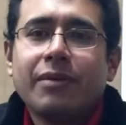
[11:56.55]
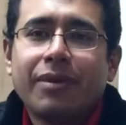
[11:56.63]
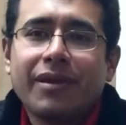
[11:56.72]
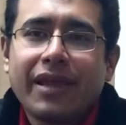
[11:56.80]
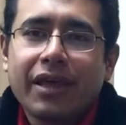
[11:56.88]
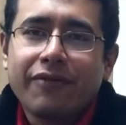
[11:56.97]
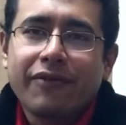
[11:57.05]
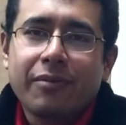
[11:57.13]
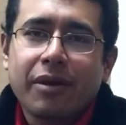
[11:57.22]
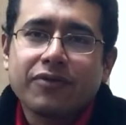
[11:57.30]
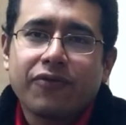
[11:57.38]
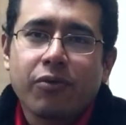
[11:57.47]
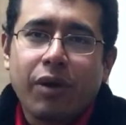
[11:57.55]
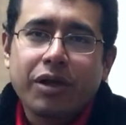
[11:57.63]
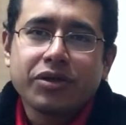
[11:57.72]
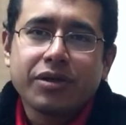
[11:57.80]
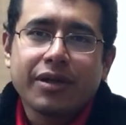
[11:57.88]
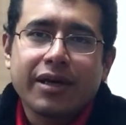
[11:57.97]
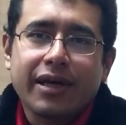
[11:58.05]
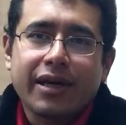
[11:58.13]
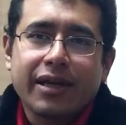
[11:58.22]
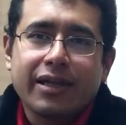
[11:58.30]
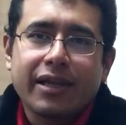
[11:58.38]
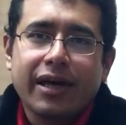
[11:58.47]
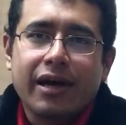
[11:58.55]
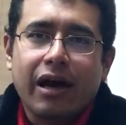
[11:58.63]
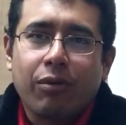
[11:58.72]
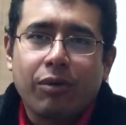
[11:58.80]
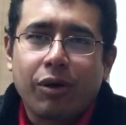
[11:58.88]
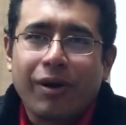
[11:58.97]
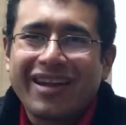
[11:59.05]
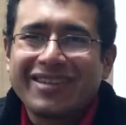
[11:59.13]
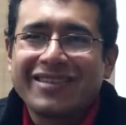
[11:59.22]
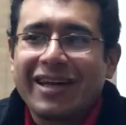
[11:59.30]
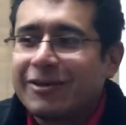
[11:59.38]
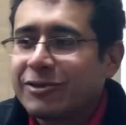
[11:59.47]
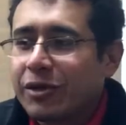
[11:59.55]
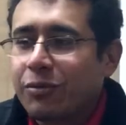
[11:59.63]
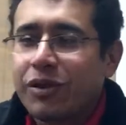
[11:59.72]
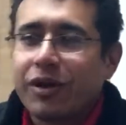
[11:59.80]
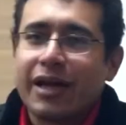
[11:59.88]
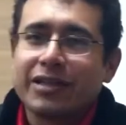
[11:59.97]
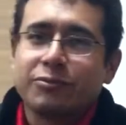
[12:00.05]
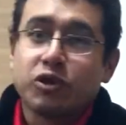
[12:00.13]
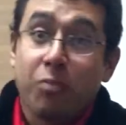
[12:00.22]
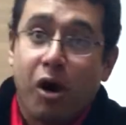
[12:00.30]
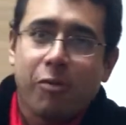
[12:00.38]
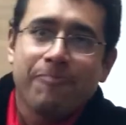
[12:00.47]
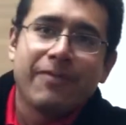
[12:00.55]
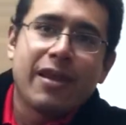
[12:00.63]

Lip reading: But thank you very much for watching, and I will go ahead and share with you guys tomorrow